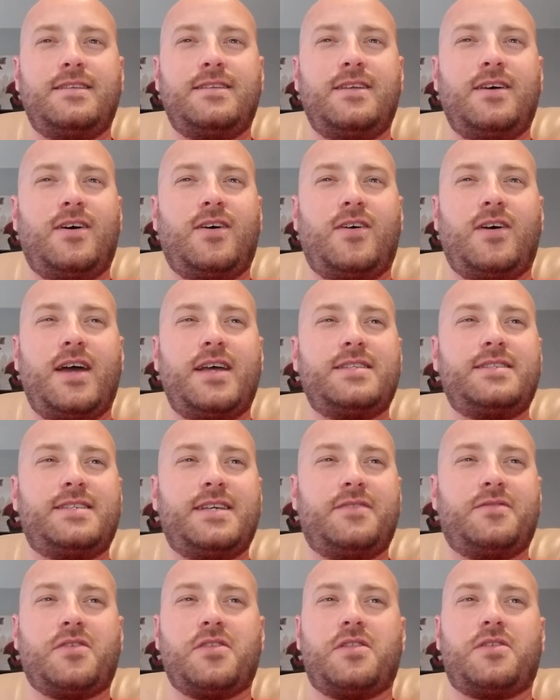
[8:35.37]
No, I had
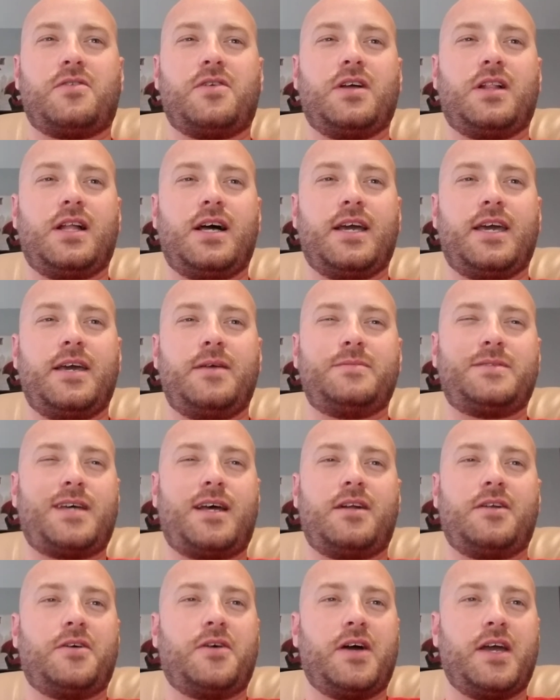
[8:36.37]
Zeke for the 3 o'clock games. I
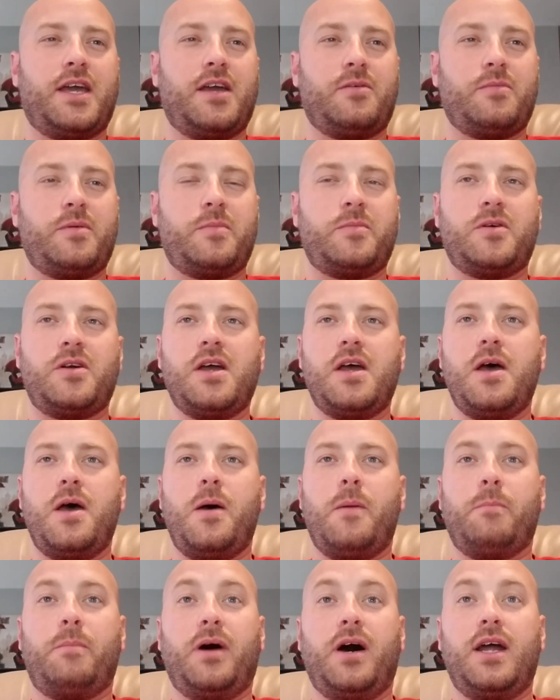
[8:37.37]
don't know. I can't remember.
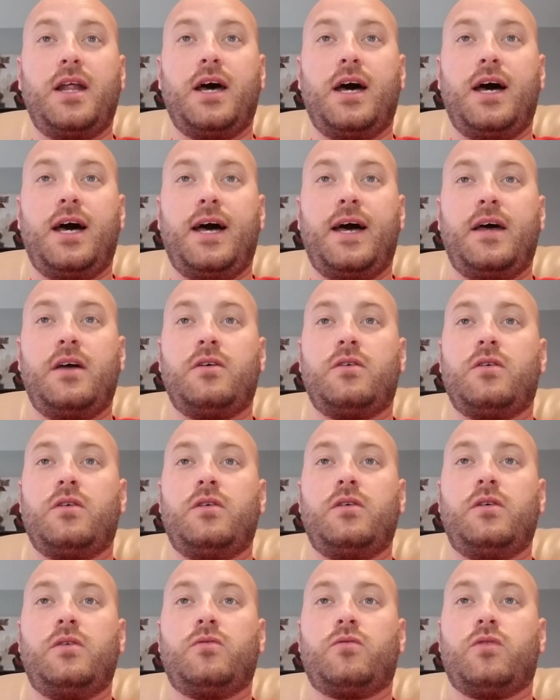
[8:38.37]
But,
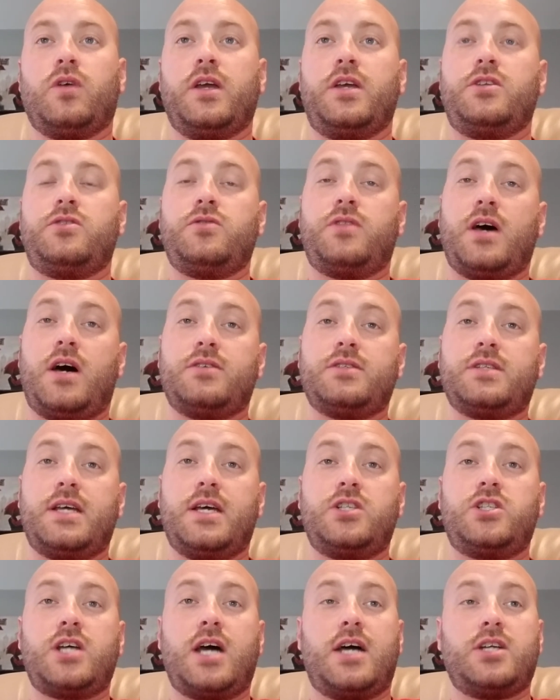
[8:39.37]
Ricky 2000
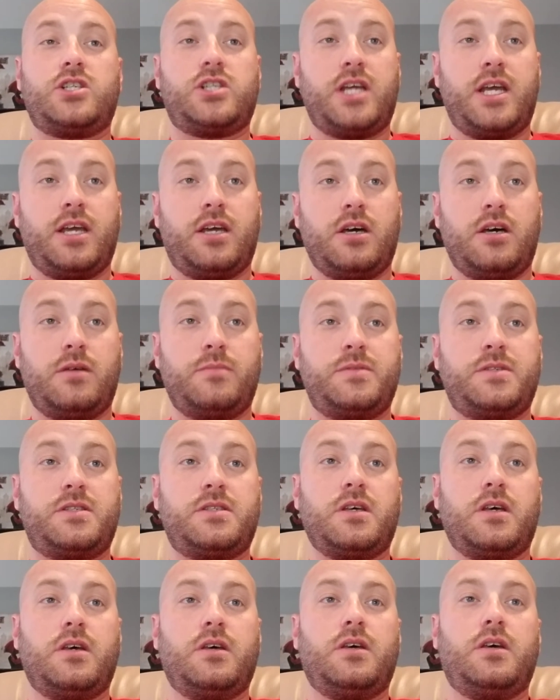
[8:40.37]
had Josh Jacobs.
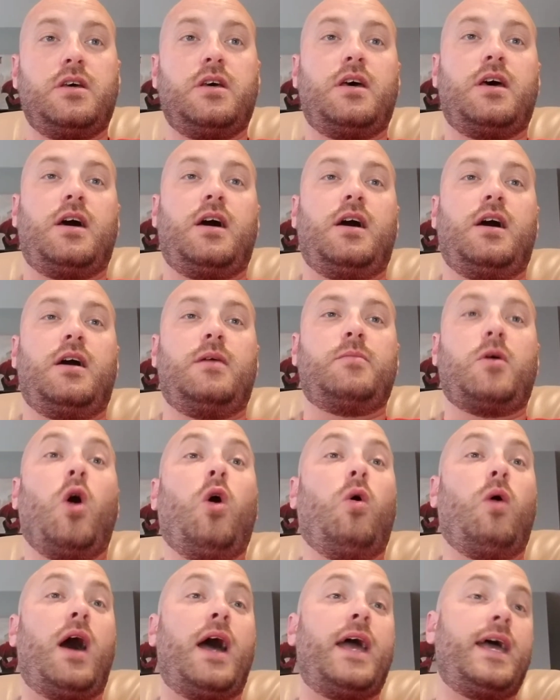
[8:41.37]

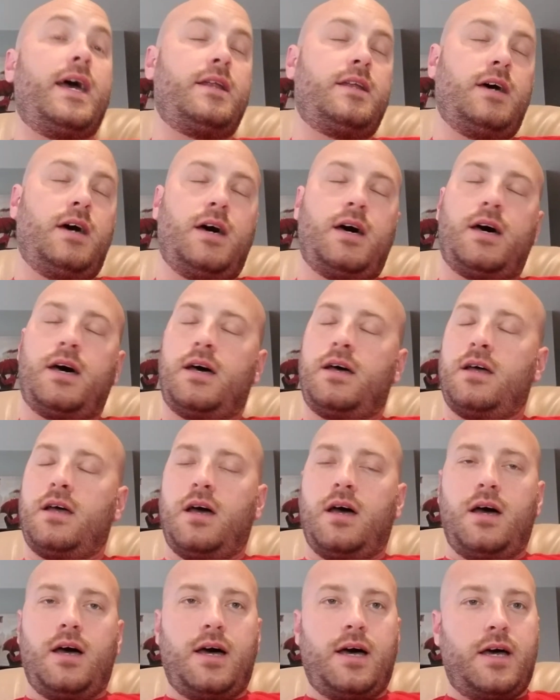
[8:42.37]
I had
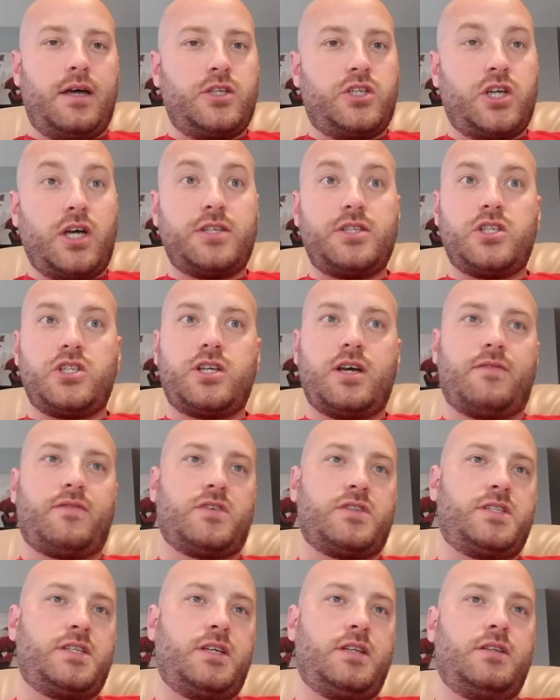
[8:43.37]
Justin
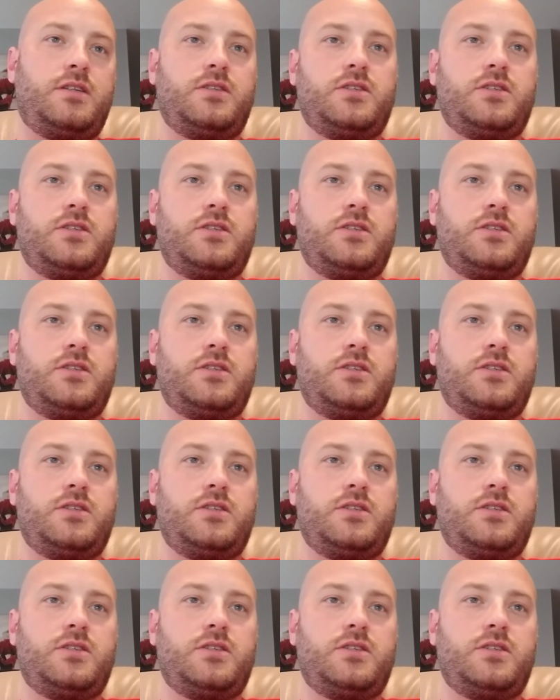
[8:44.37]
Jefferson.